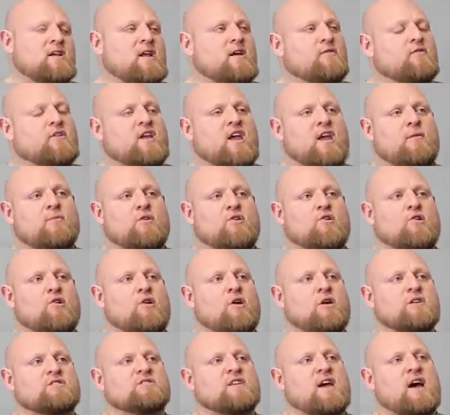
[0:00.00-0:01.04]
have never came
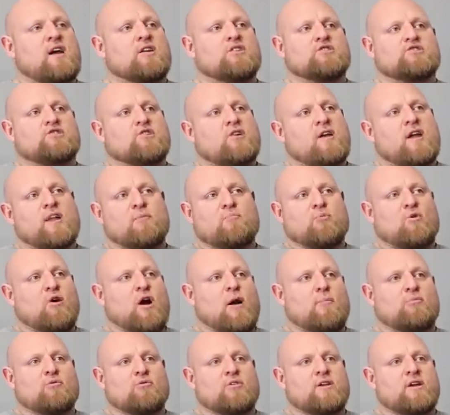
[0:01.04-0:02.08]
across how to train
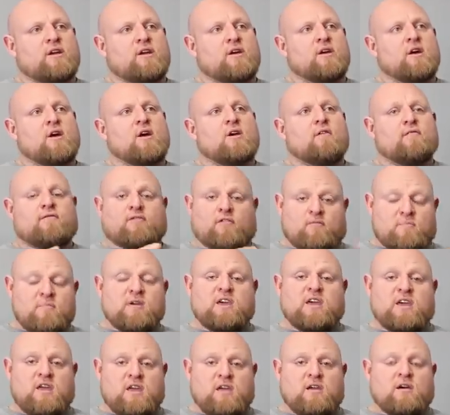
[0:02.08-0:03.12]
properly for
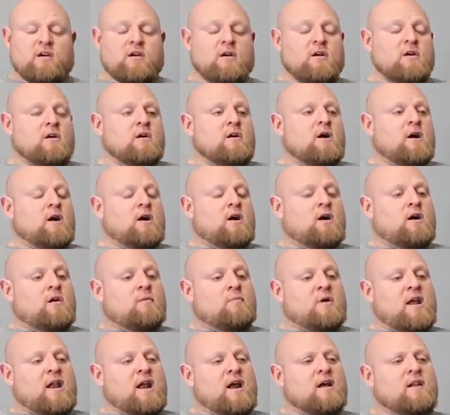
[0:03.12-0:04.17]
me.
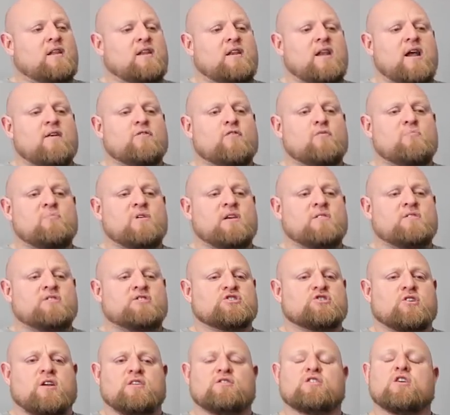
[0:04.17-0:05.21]
And I'd have never been
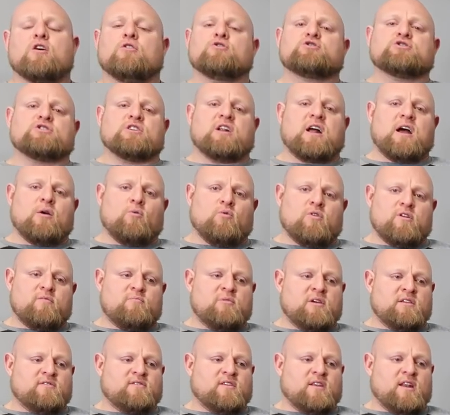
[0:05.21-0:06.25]
the strength coach that I would
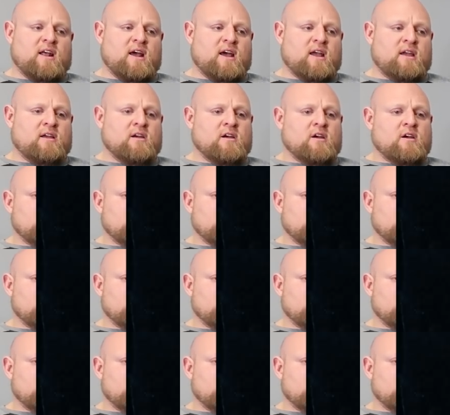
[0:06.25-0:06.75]
have been today.